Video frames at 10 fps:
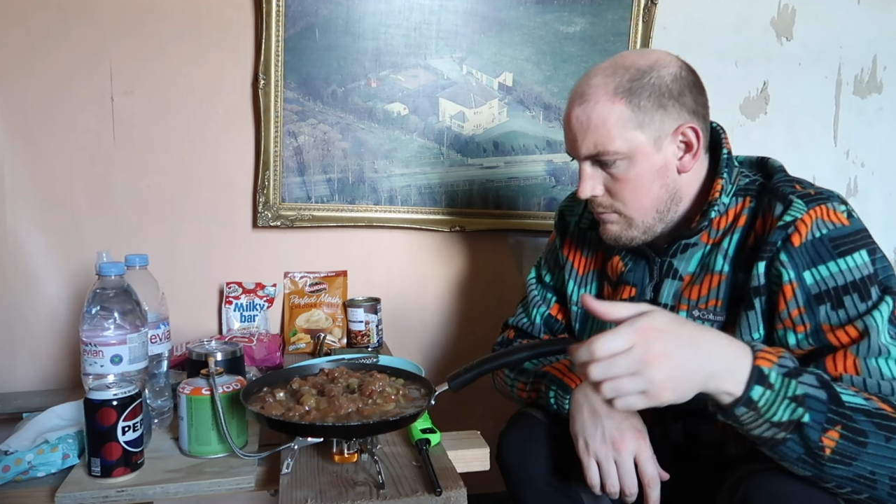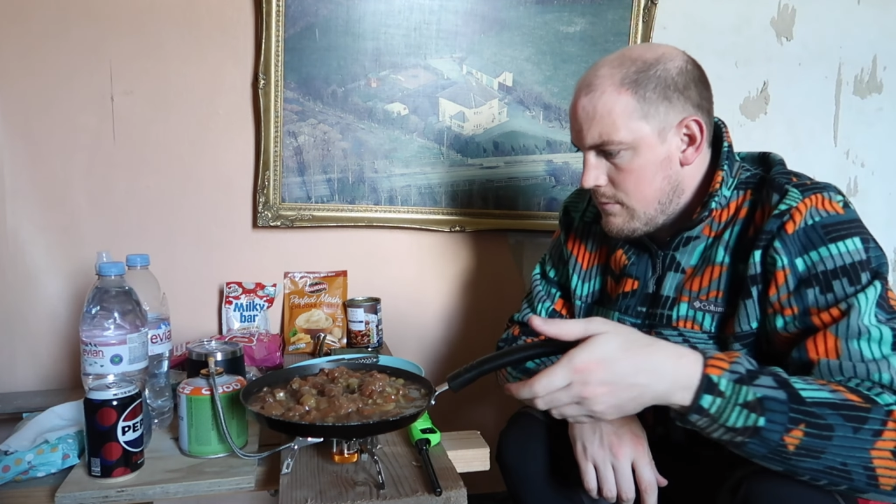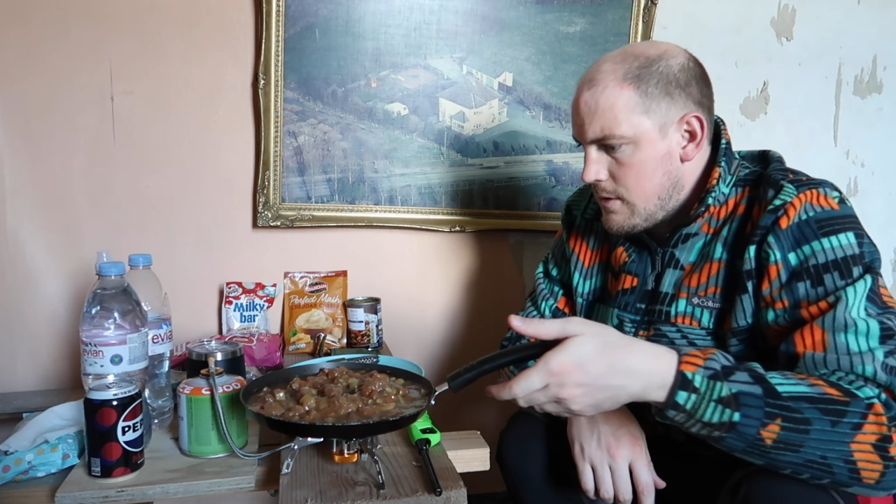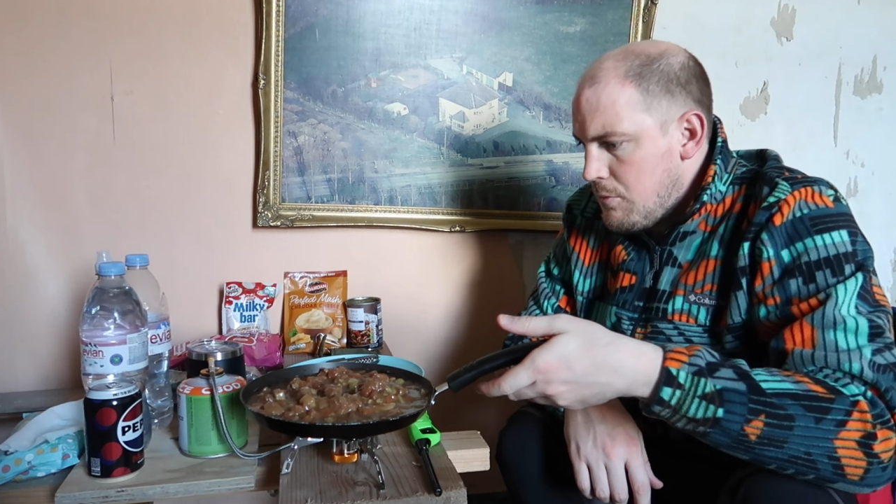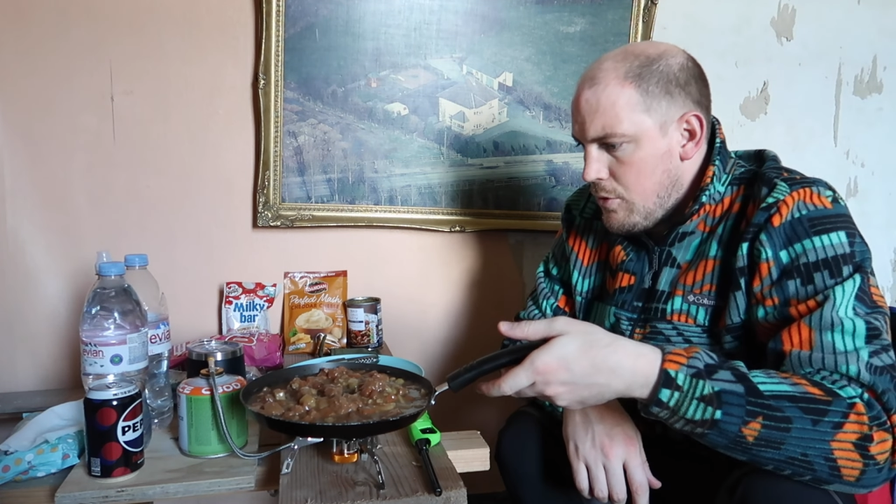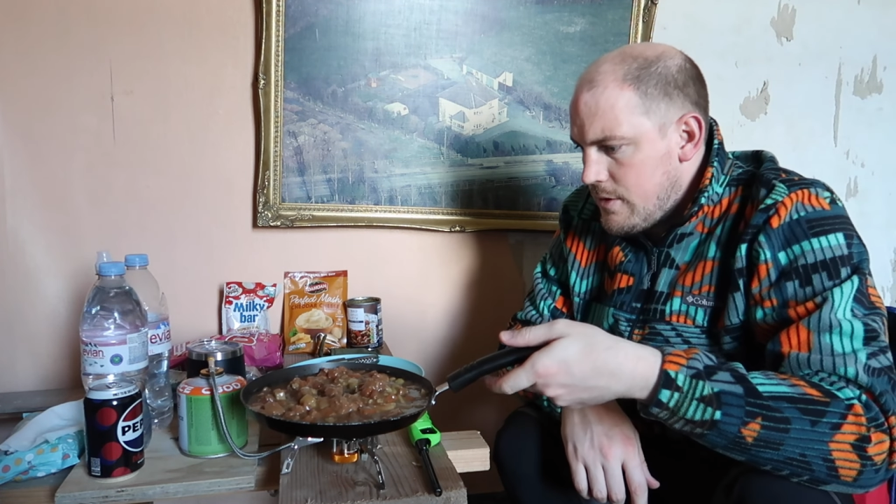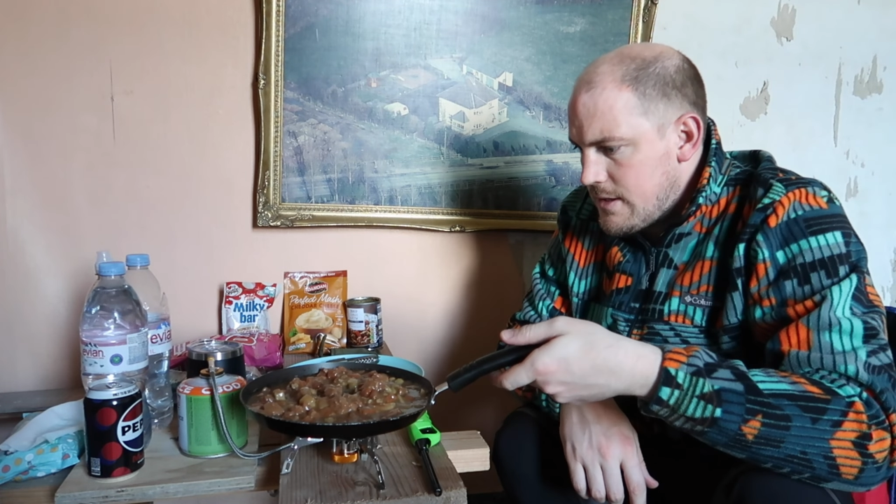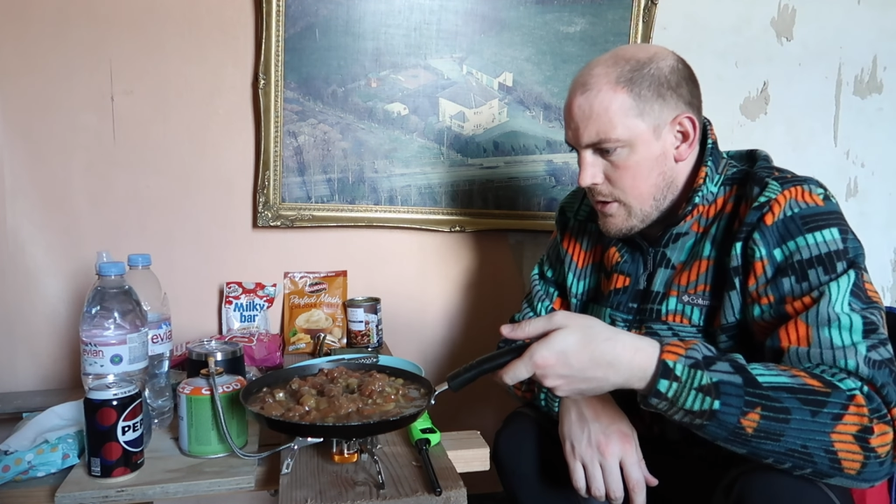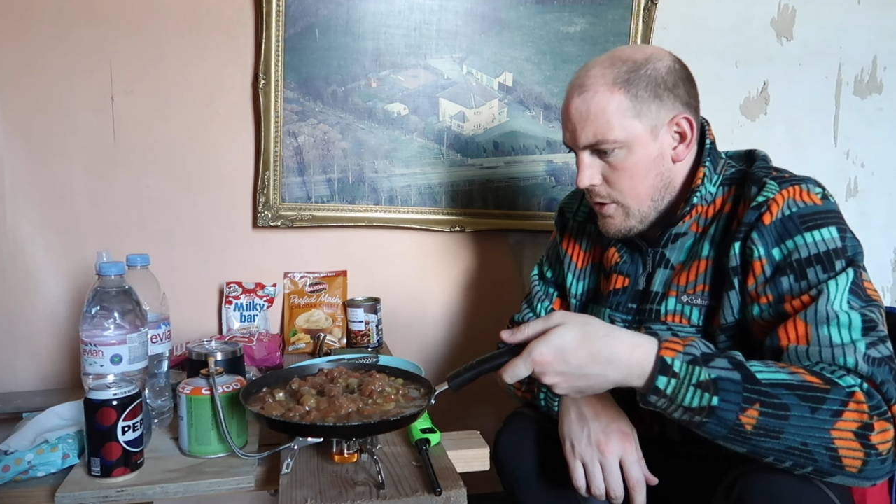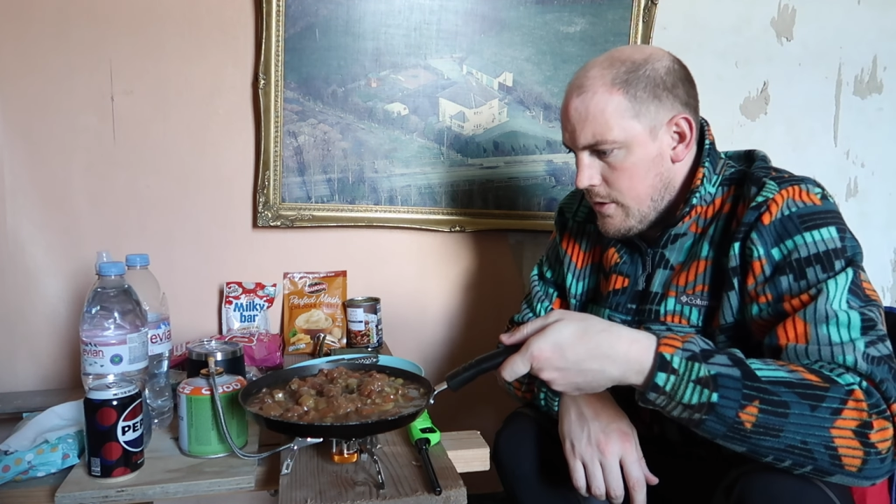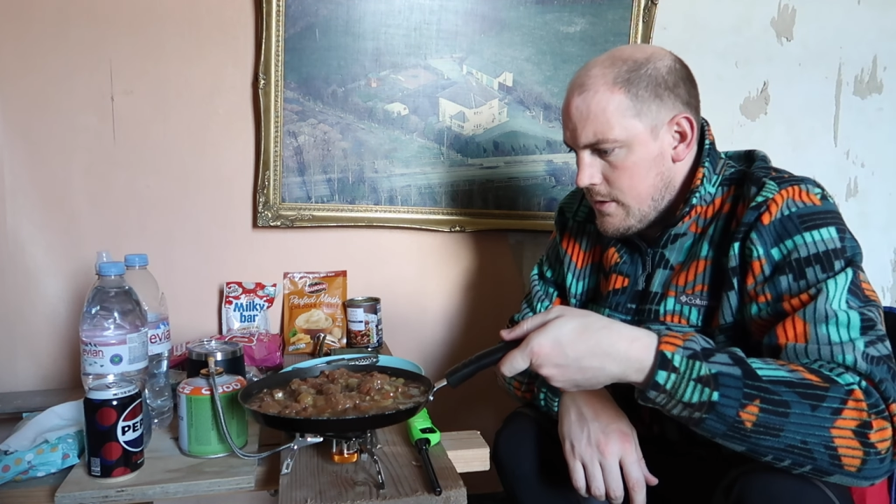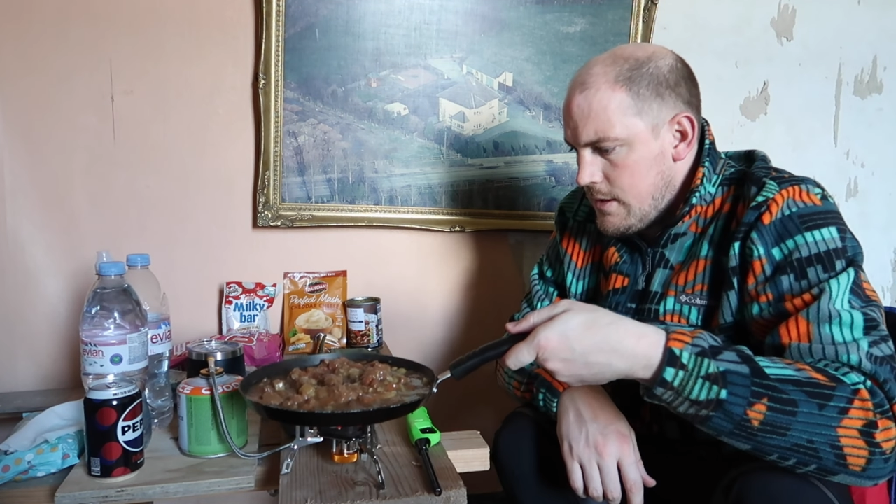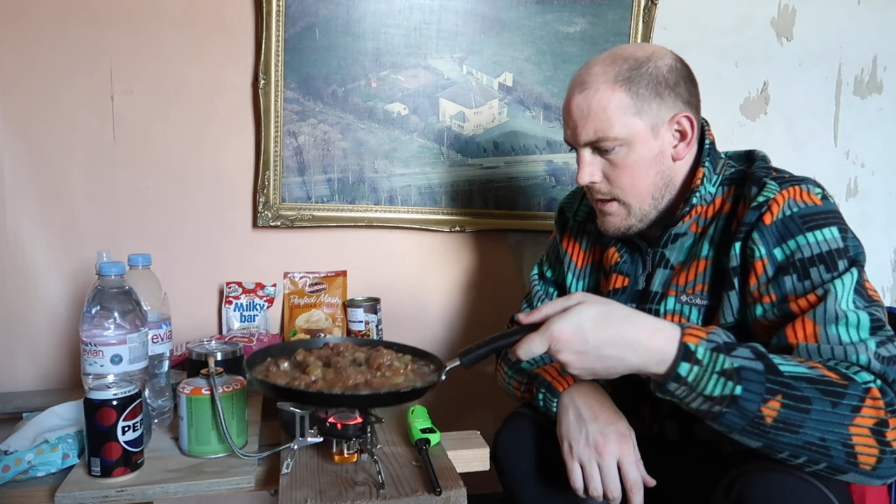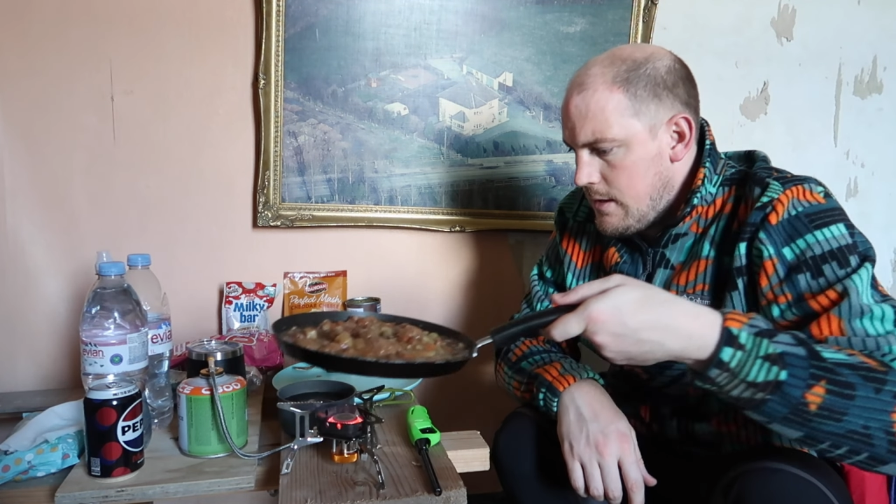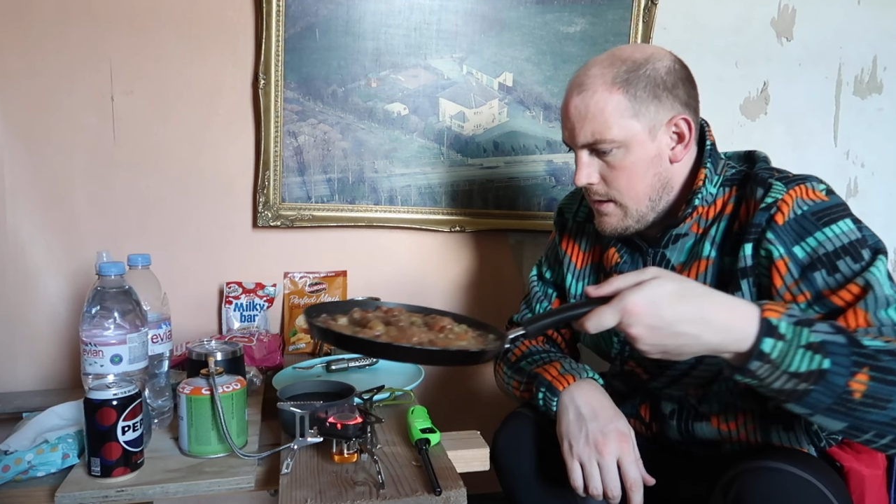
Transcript: the more this cooks,